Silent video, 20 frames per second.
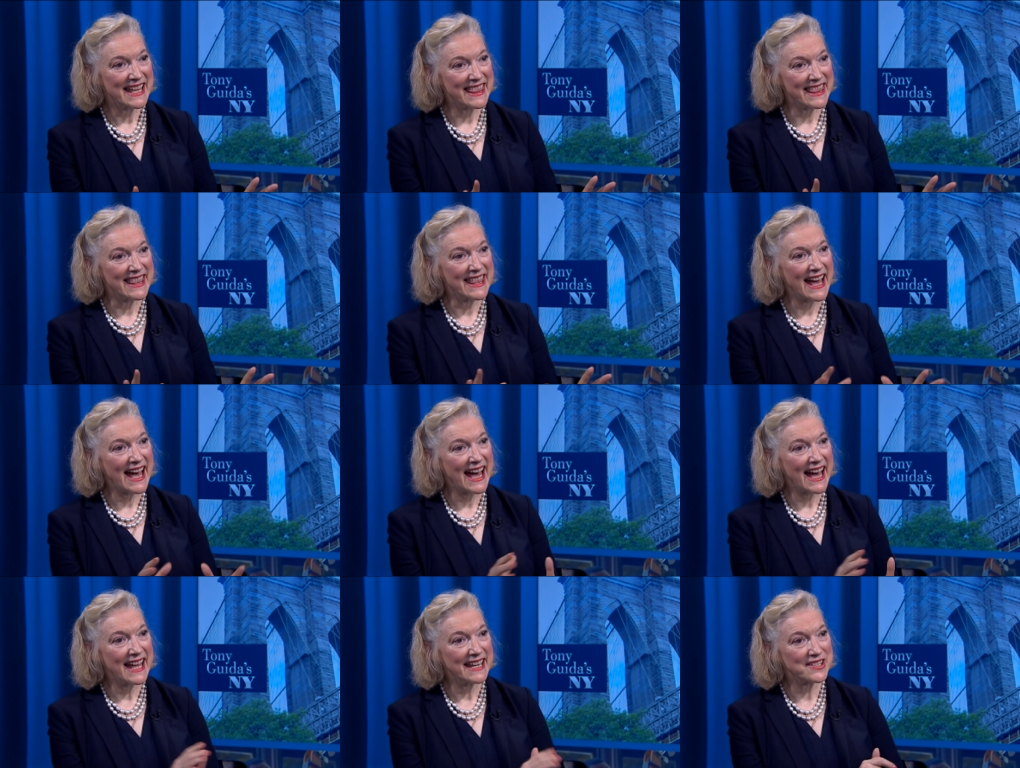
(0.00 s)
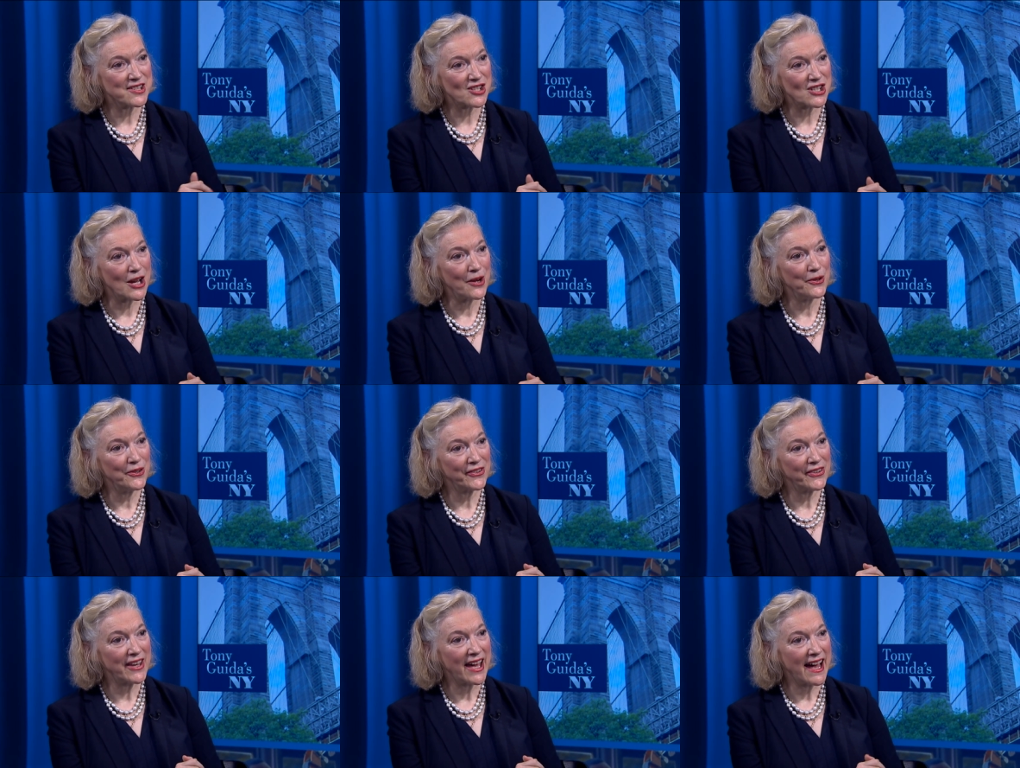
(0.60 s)
that
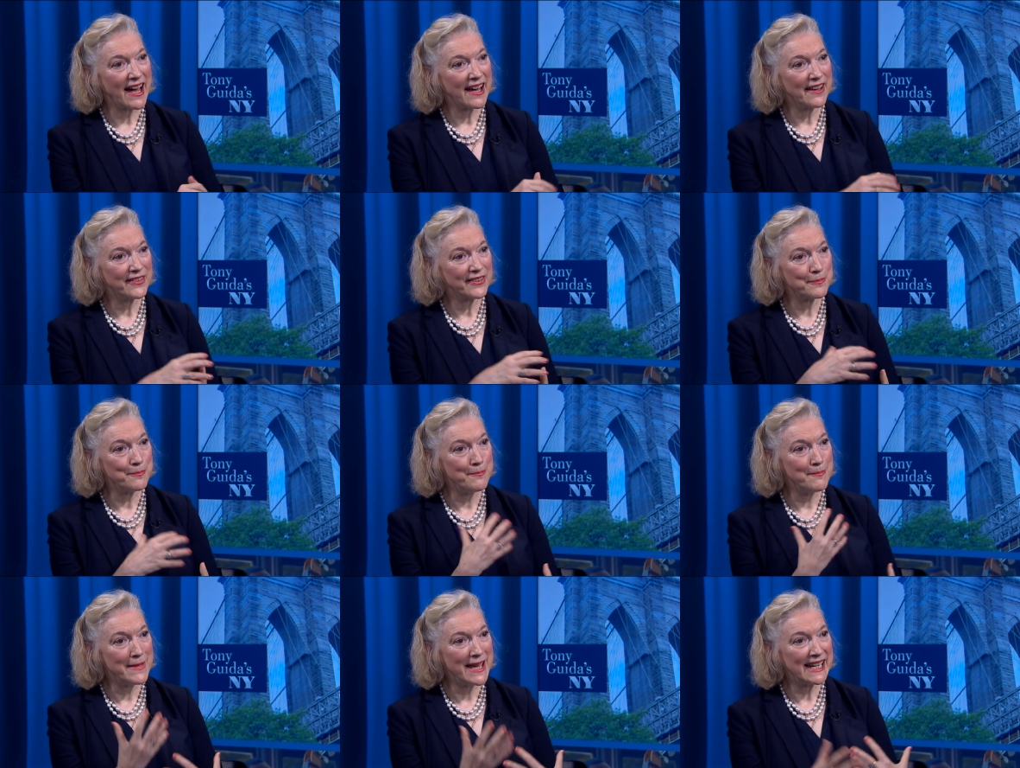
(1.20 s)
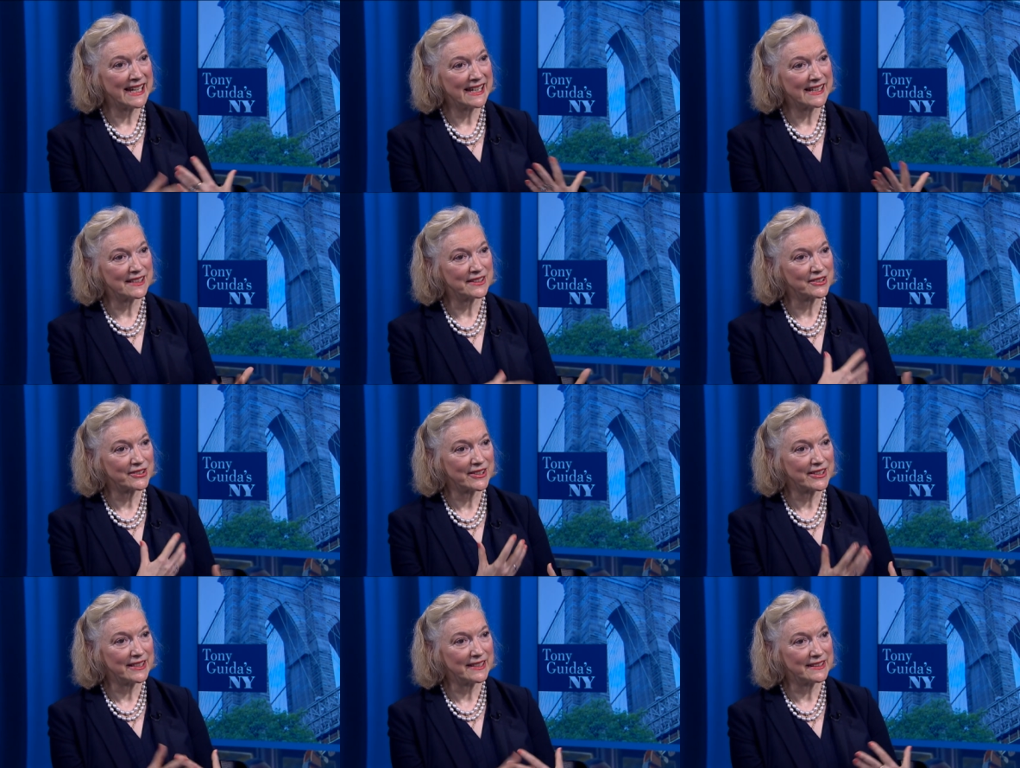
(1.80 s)
shows us many
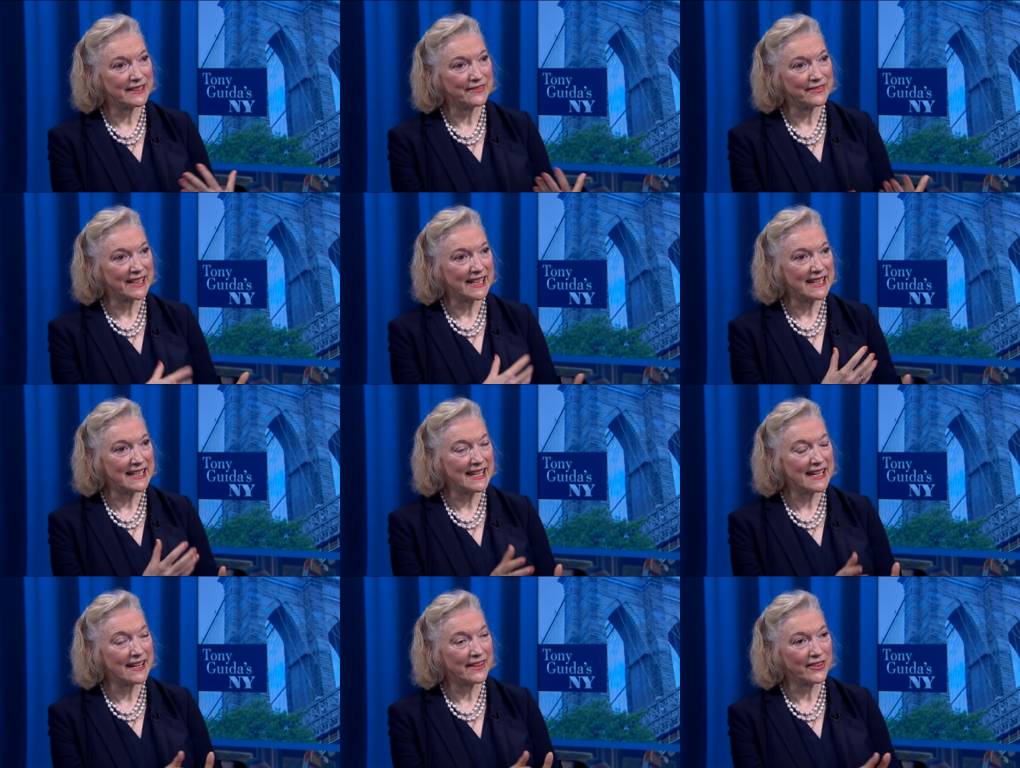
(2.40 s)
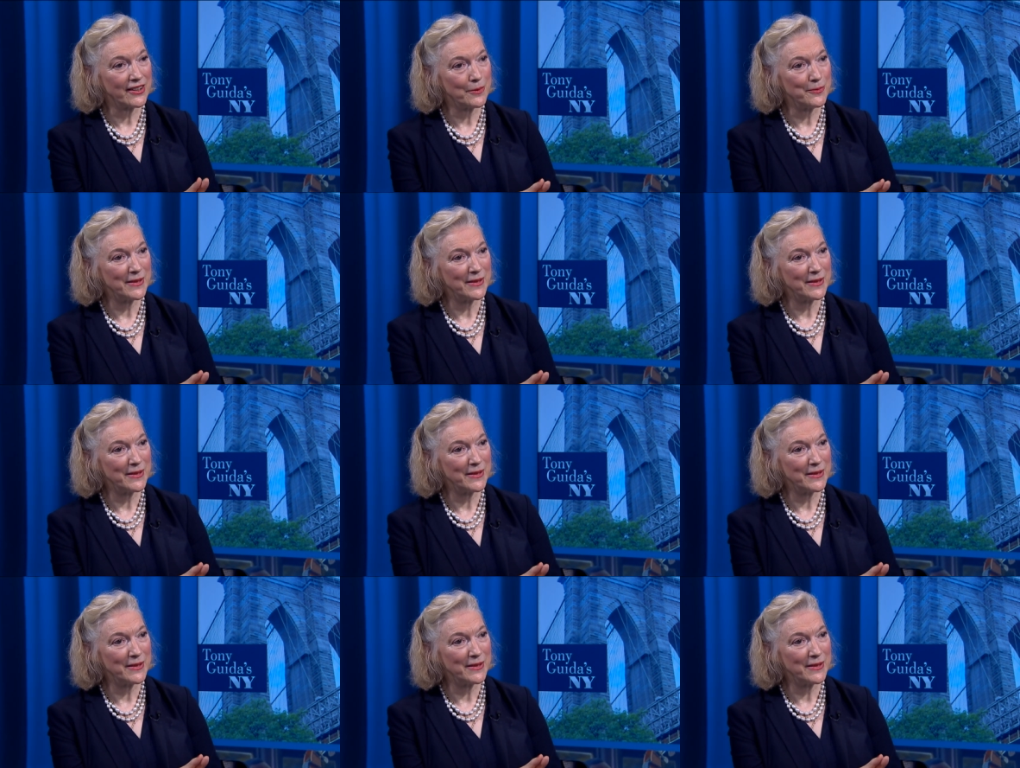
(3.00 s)
alternative ideas. I